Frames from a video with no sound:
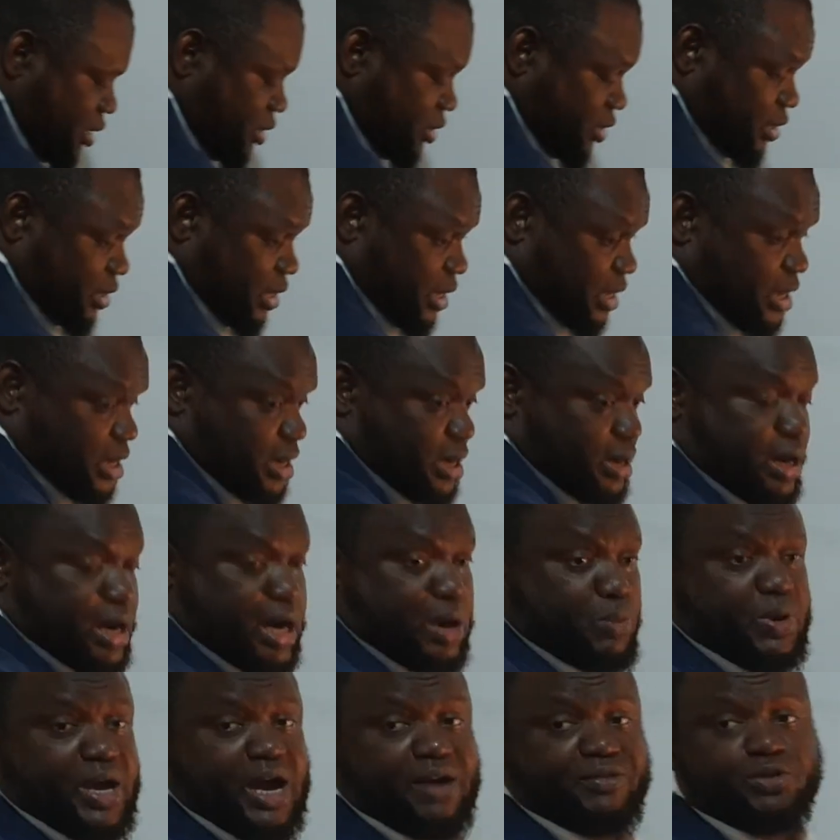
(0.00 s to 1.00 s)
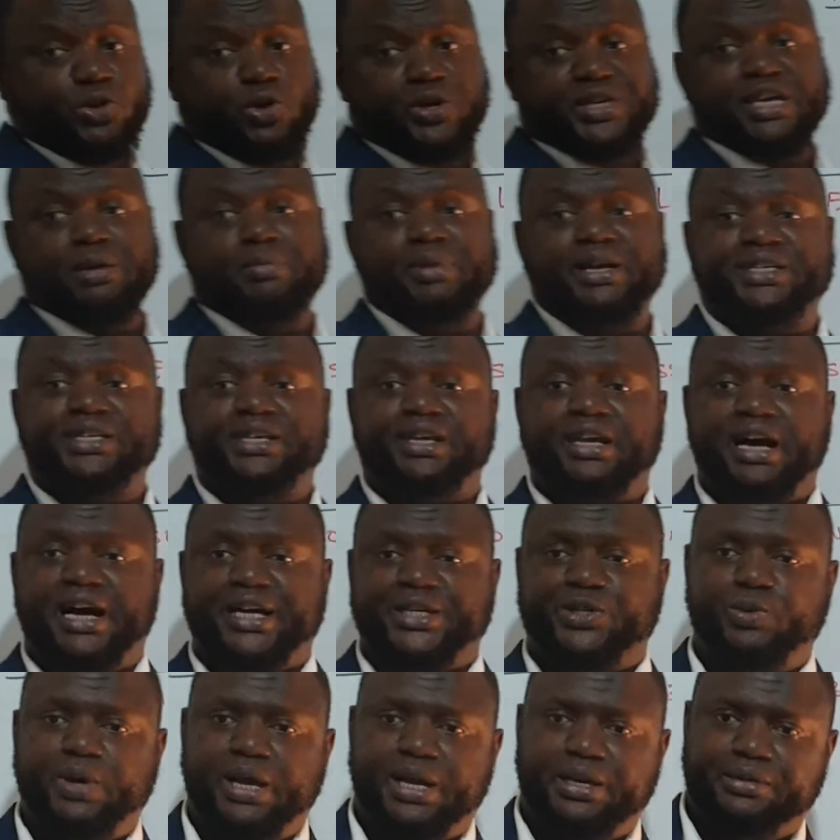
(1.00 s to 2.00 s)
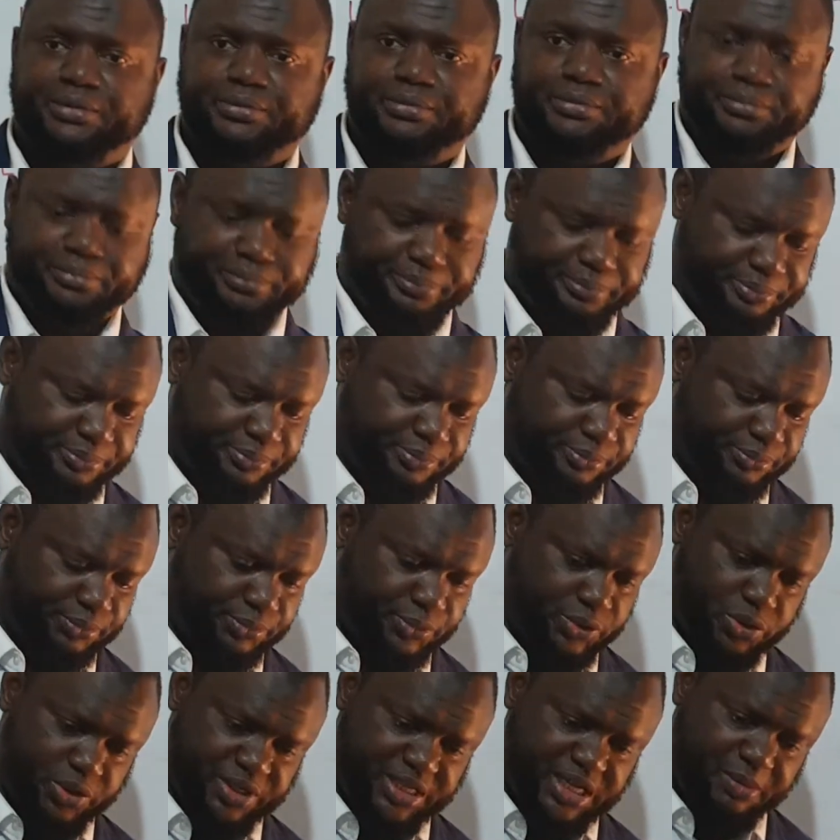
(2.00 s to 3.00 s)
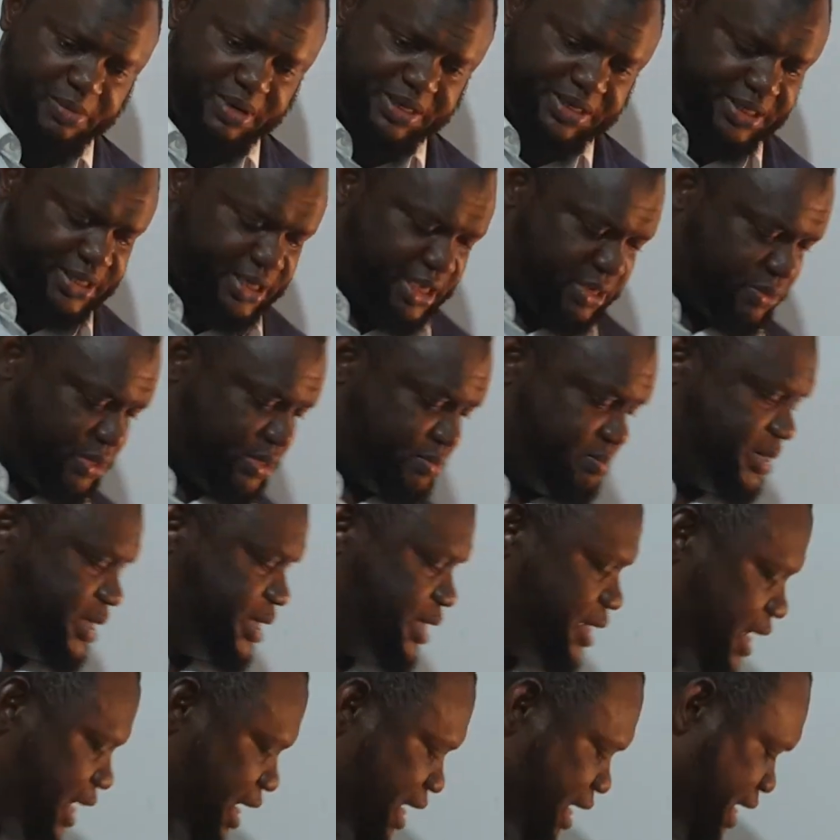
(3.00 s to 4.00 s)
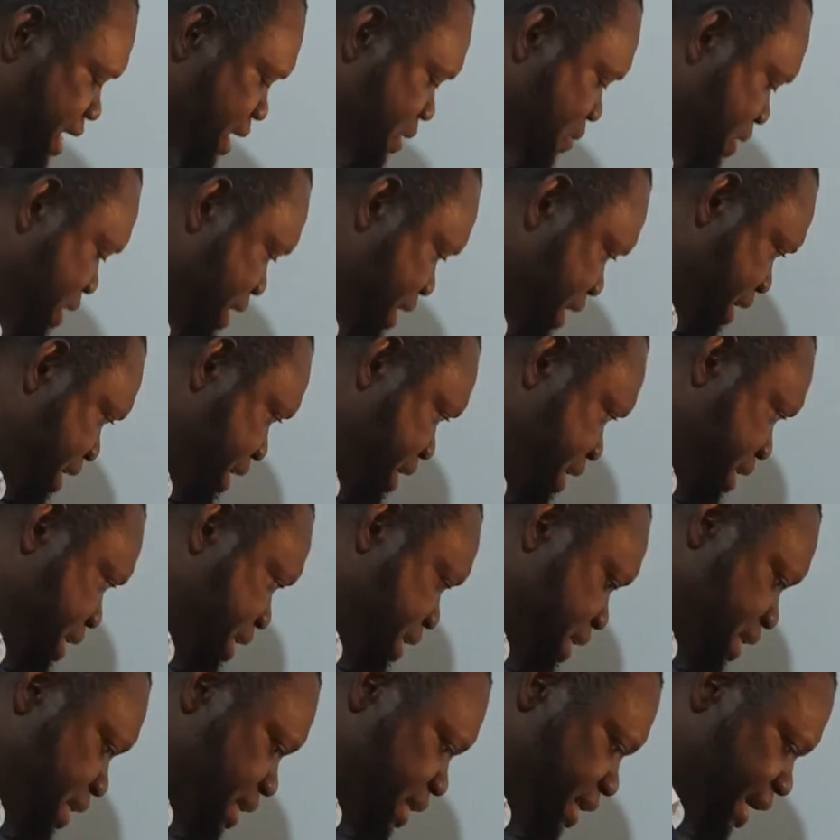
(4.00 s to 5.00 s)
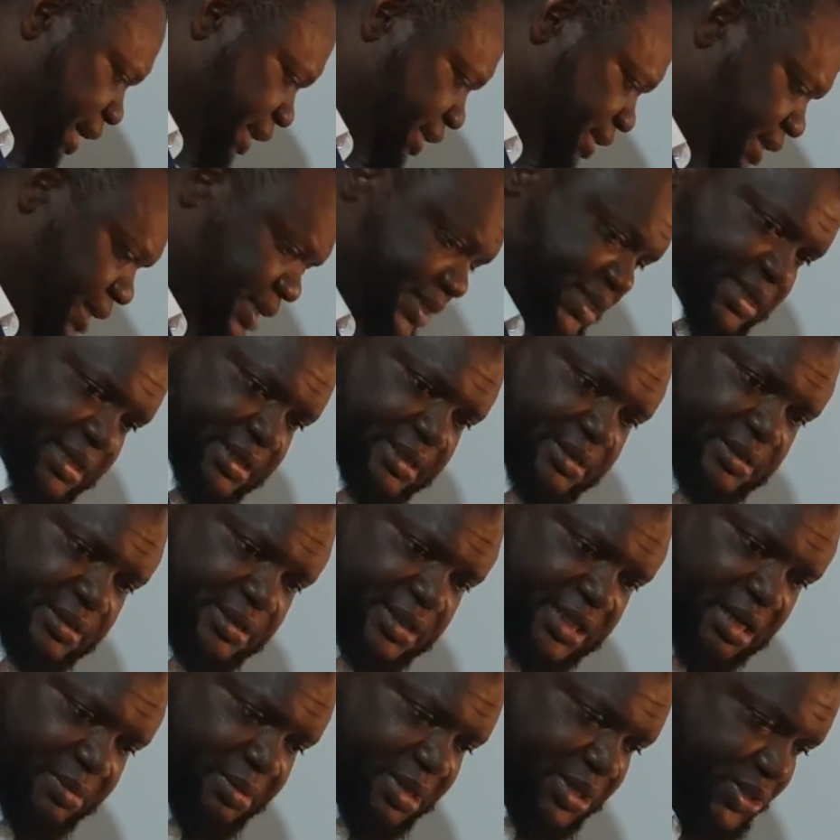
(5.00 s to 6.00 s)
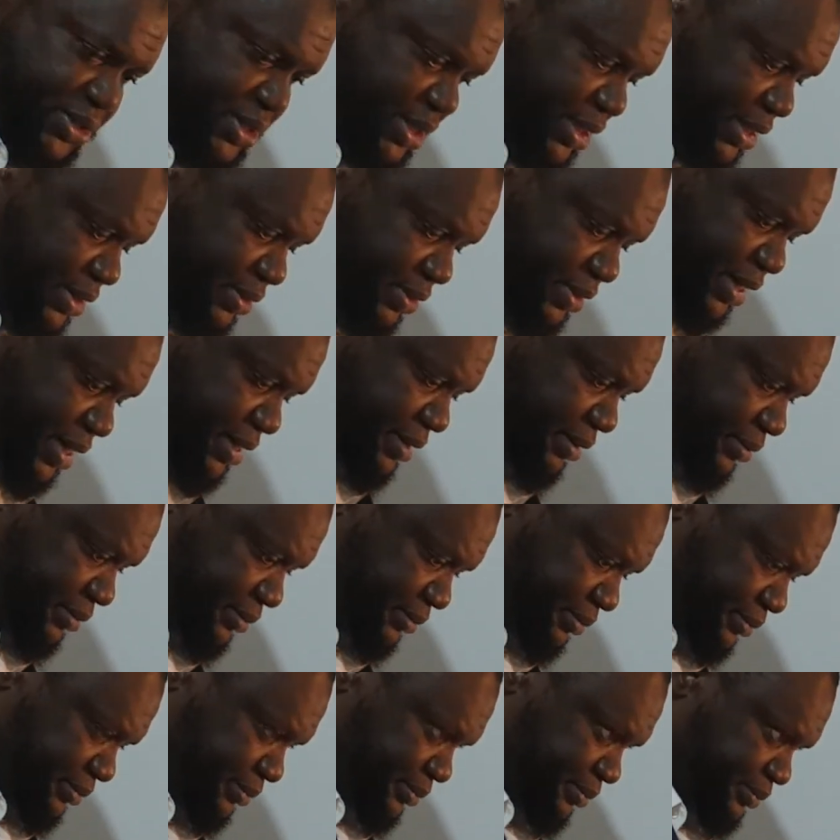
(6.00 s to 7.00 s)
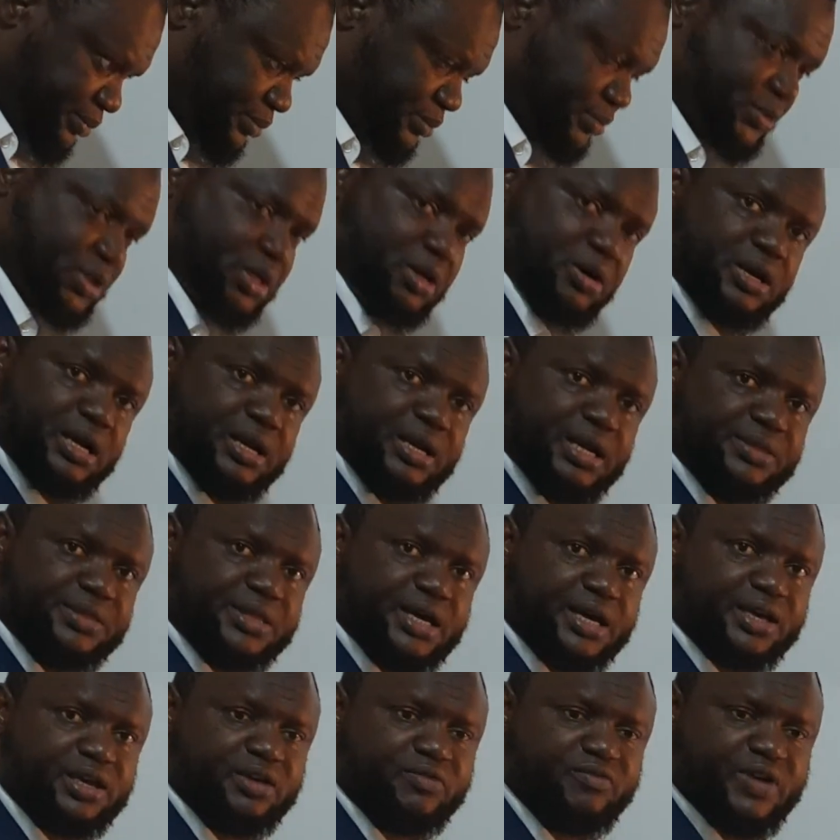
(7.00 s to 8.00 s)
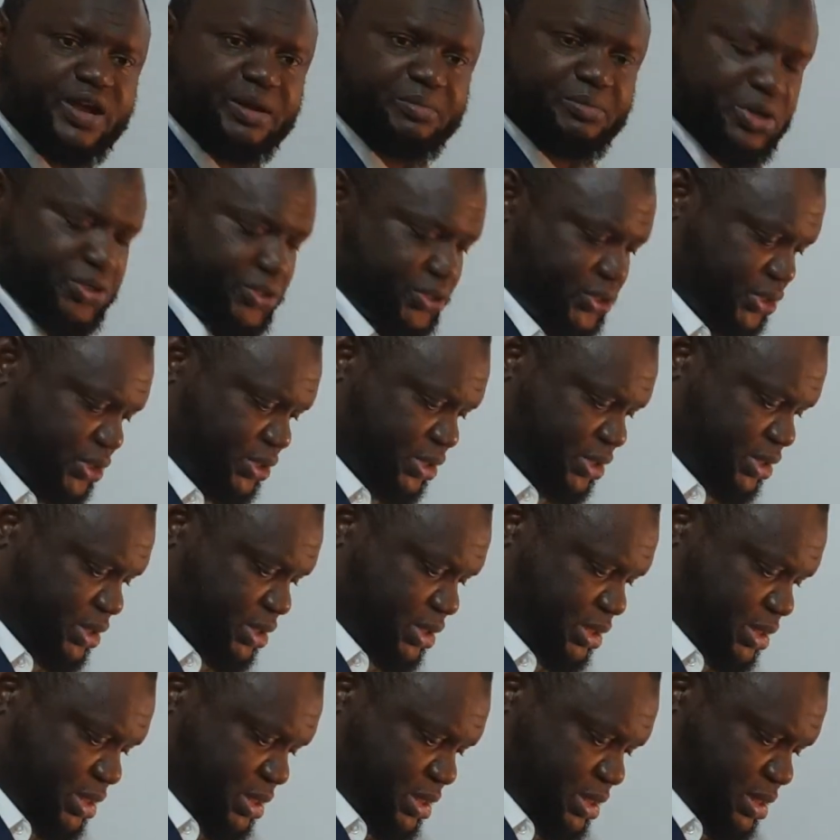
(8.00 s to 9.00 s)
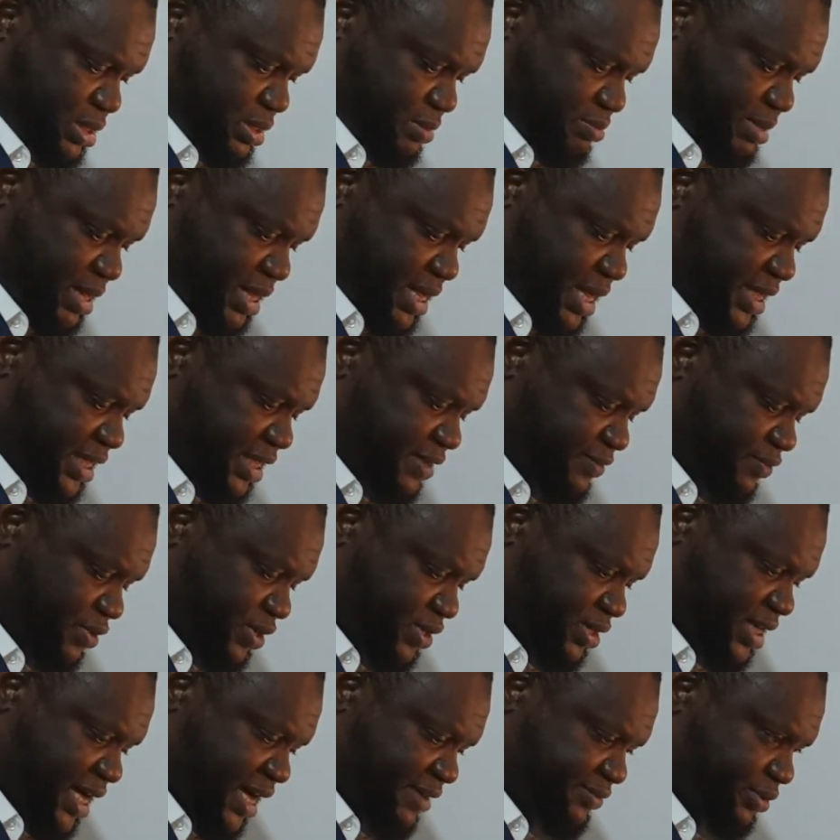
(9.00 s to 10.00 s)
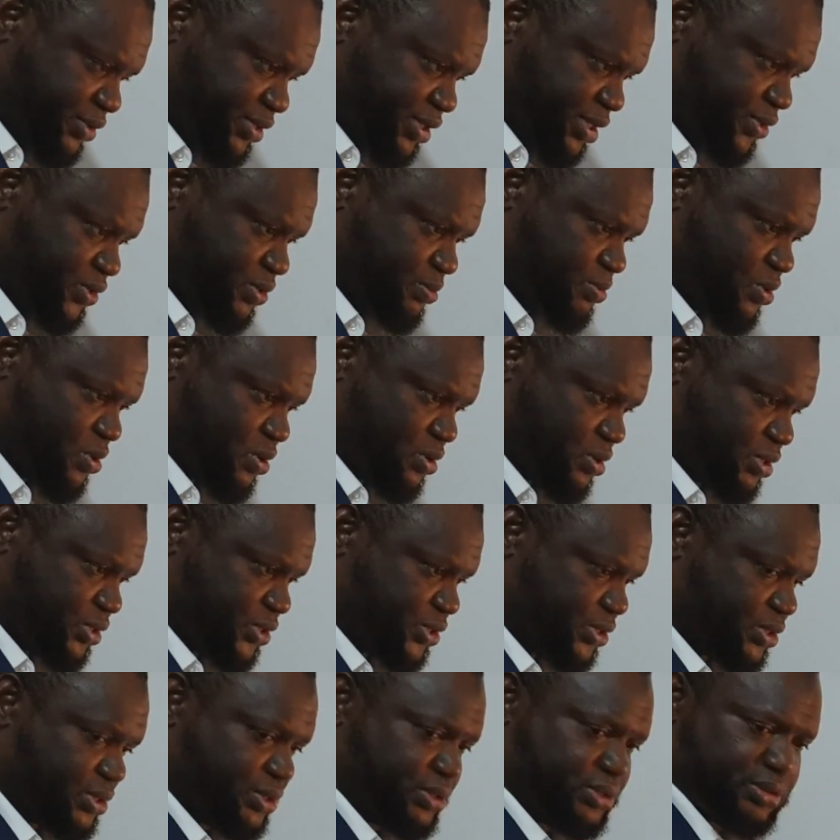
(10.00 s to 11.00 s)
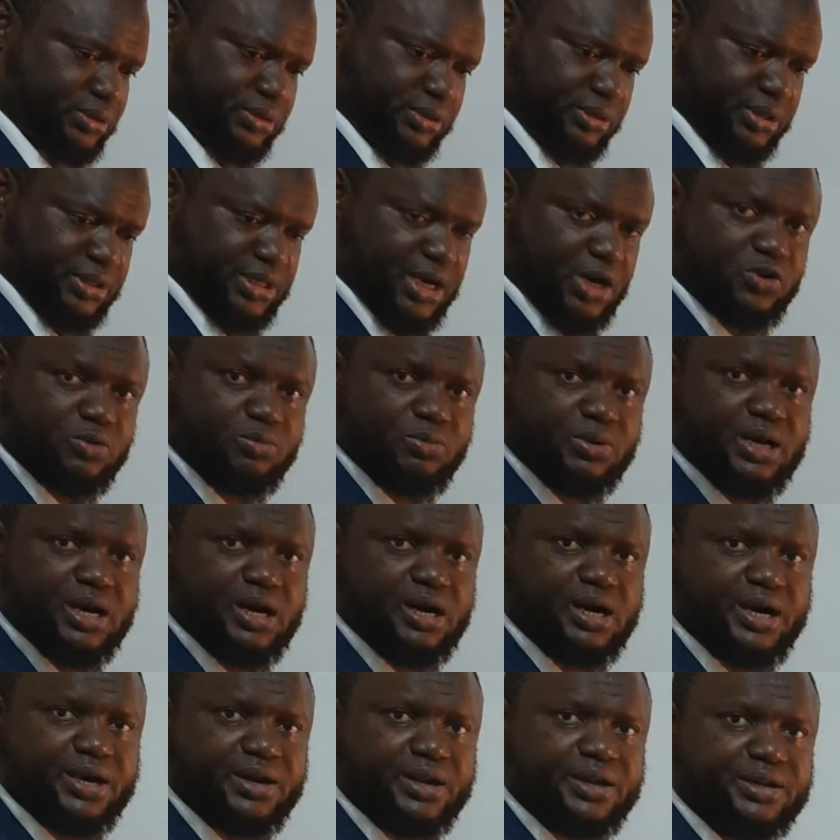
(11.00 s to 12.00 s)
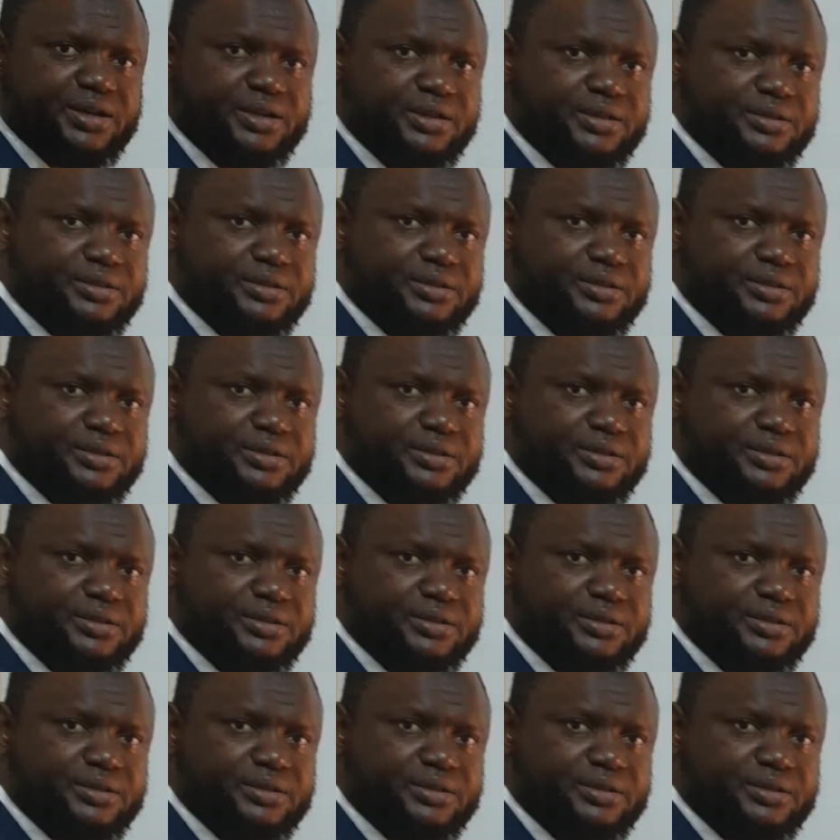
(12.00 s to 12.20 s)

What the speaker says: Now, we have to do chemistry as well. So chemistry will be our next lesson, chemistry, okay? All right then, thank you very much. May Allah give us life to see tomorrow also. Jazakumullah khairan.